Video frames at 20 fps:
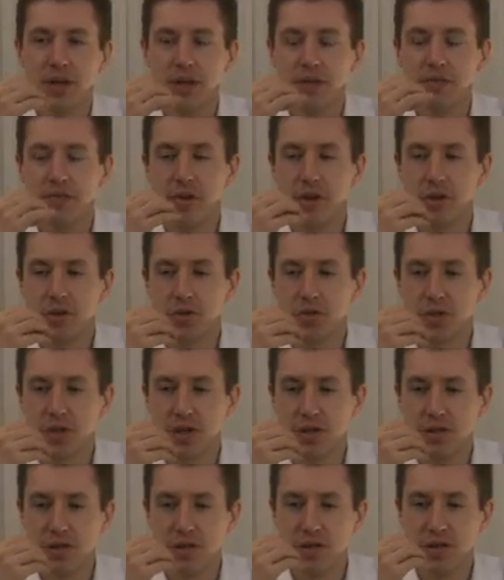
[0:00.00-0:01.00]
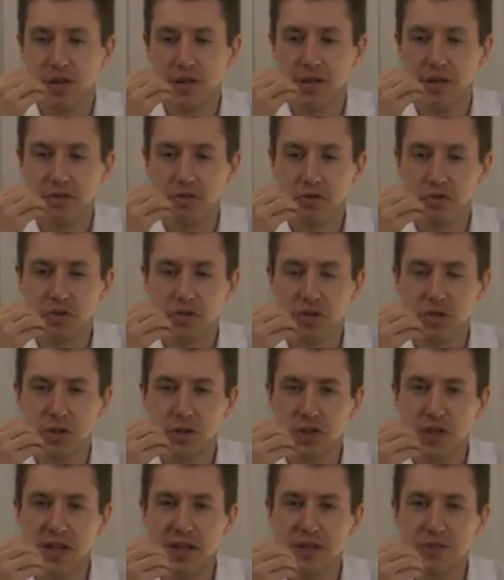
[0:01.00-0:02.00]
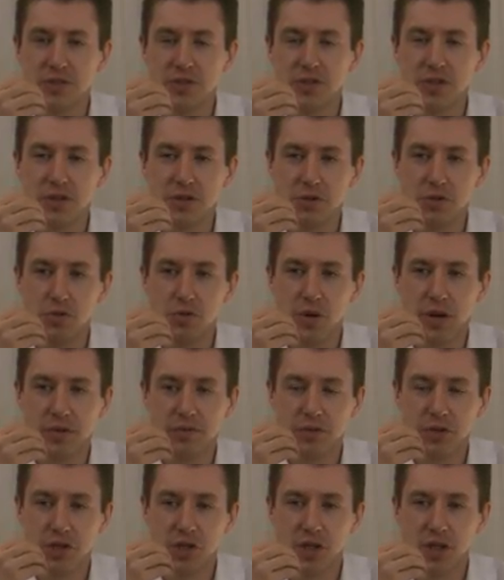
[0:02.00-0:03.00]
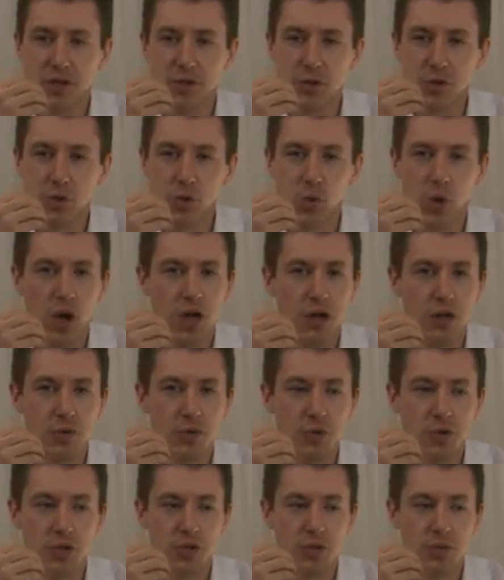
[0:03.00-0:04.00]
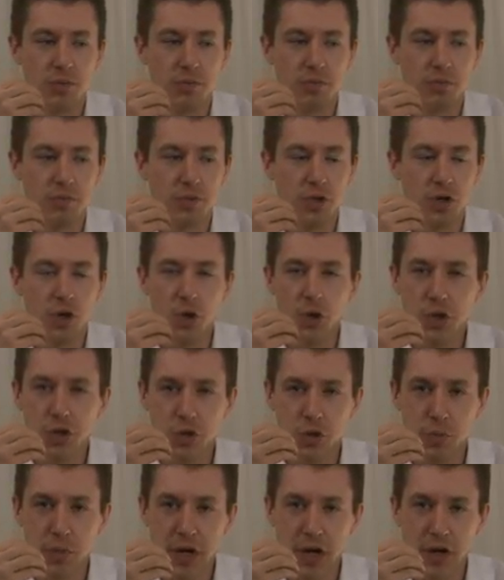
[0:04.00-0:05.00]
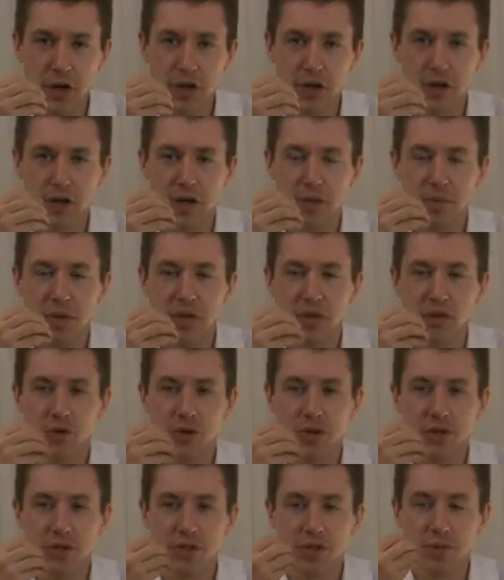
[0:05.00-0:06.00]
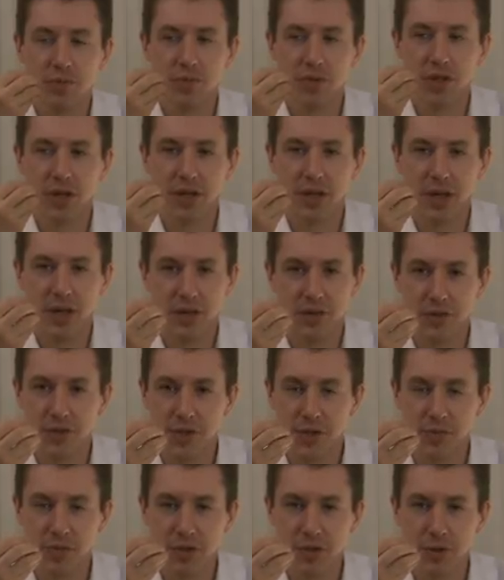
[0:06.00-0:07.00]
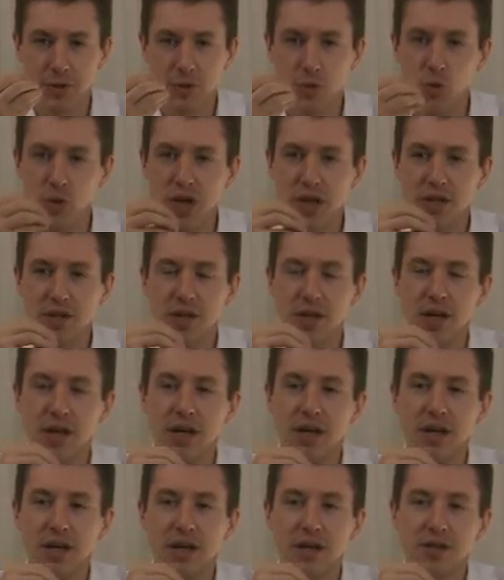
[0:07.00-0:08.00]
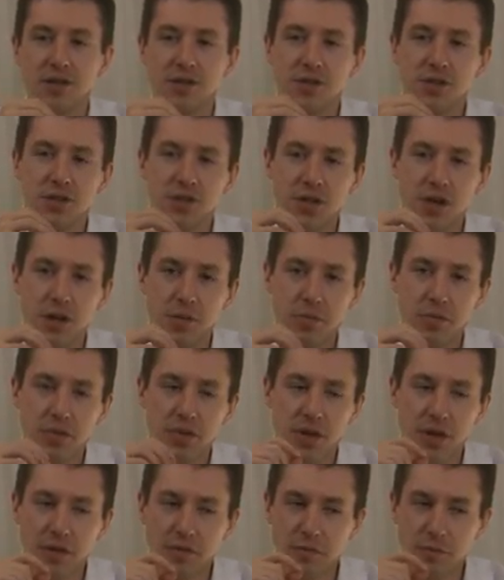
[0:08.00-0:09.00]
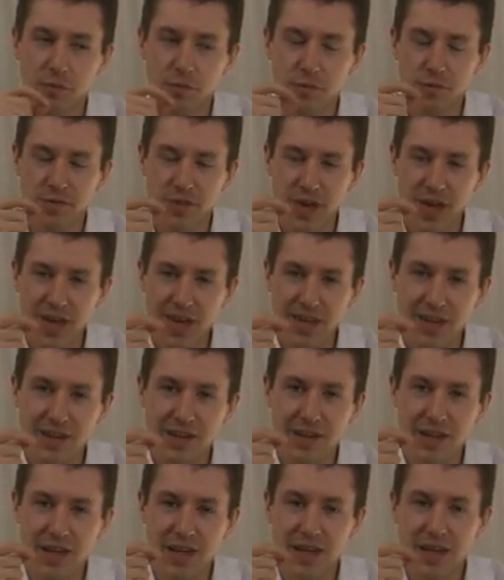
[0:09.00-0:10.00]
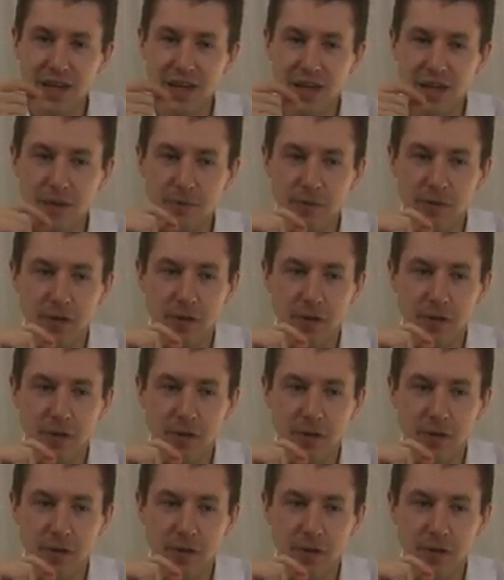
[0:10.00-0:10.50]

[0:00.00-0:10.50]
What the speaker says: There's a sense that you have just swallowed some cocoa powder. I mean, there is something, again, something sweet, something faintly,